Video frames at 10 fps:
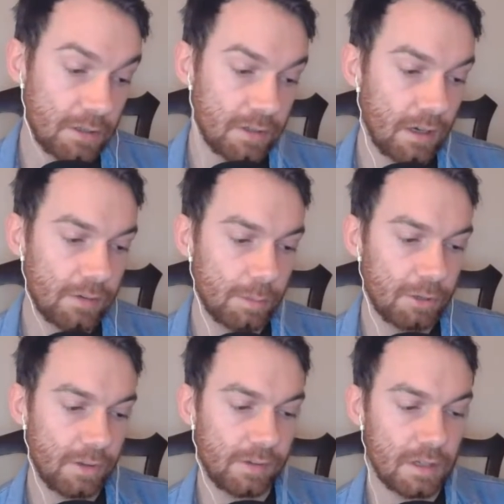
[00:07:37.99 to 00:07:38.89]
you tell us
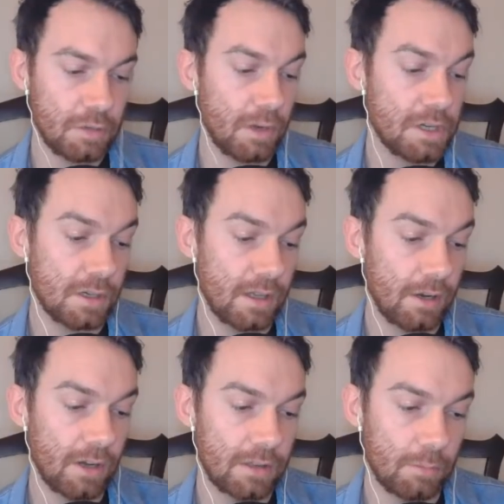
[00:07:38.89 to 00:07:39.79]
about the situation
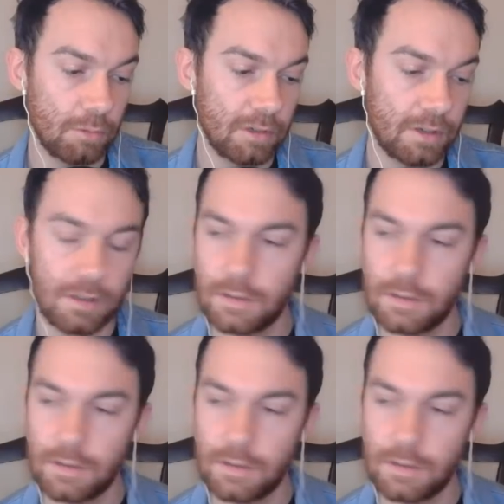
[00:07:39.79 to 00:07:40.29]
there at the moment?